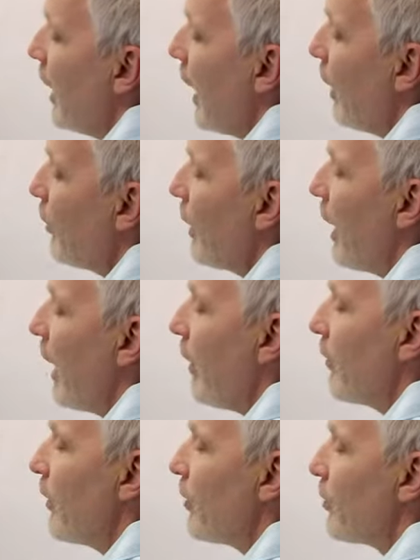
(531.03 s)
and we
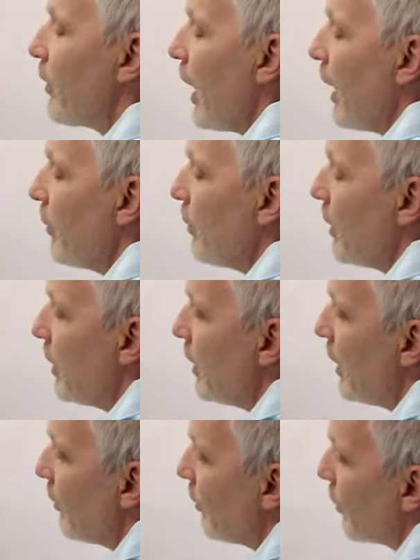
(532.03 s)
have the same
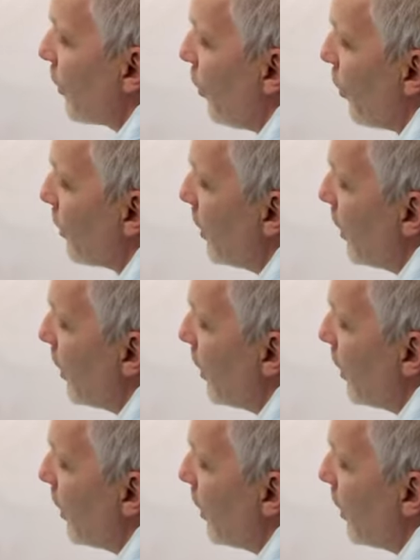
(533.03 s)
difficult